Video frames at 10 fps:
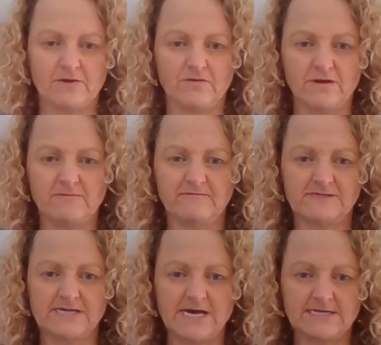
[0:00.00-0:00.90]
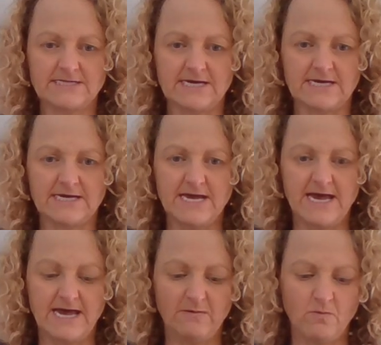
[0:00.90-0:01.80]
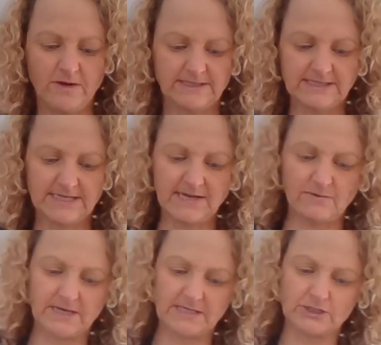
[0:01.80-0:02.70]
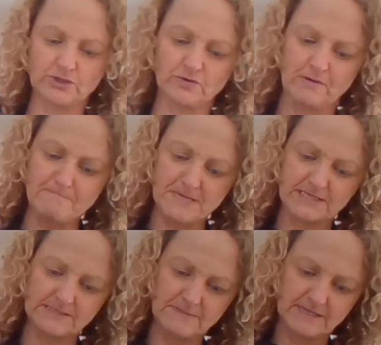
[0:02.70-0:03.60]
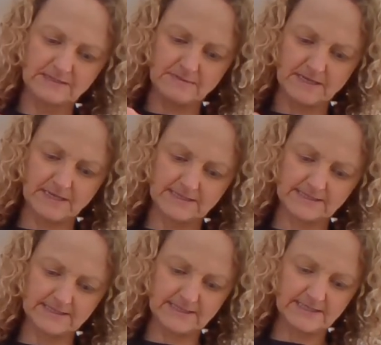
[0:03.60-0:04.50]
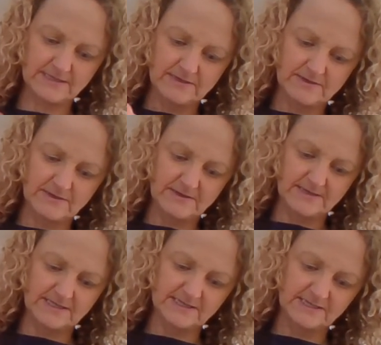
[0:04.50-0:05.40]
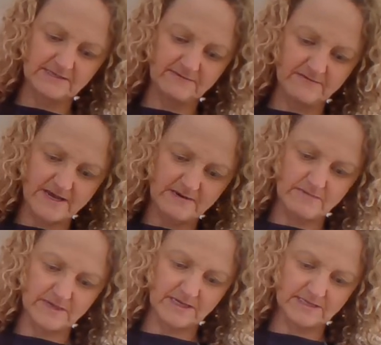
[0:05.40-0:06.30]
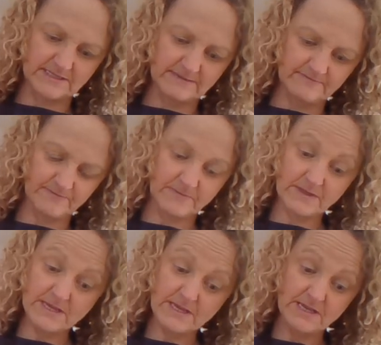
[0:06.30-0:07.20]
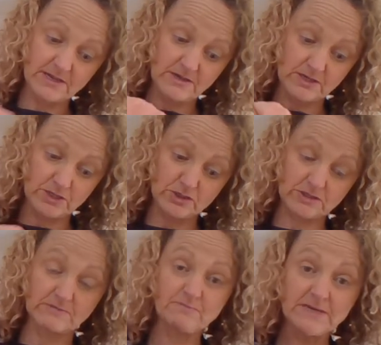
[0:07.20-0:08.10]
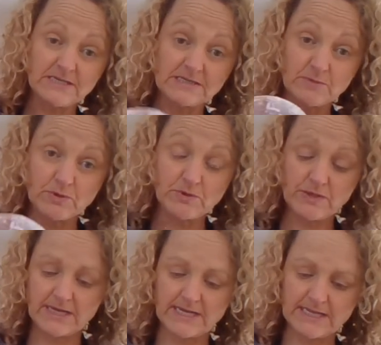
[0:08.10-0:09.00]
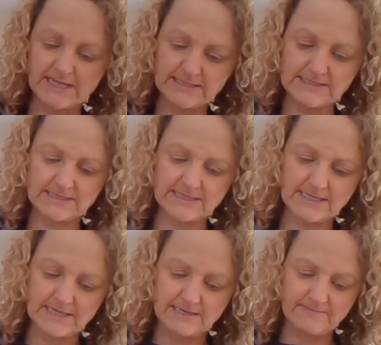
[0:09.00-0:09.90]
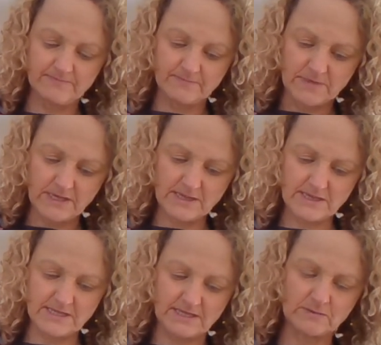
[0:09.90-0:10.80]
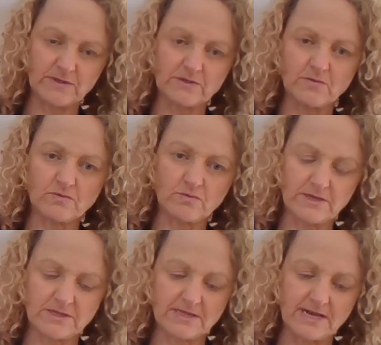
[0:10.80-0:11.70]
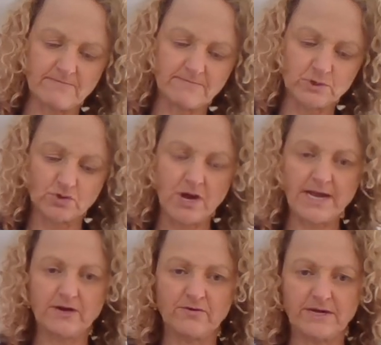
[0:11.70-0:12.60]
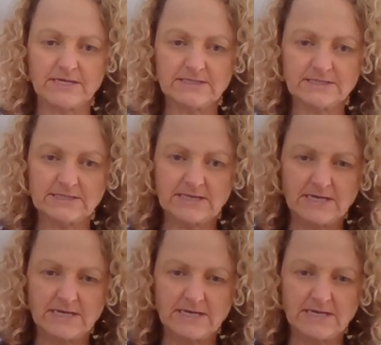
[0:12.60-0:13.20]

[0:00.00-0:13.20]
cream of tartar. And once again, we get to do a mix, mix, mix. This is the fun bit. You can use a big spoon like this. The other thing is with dry ingredients,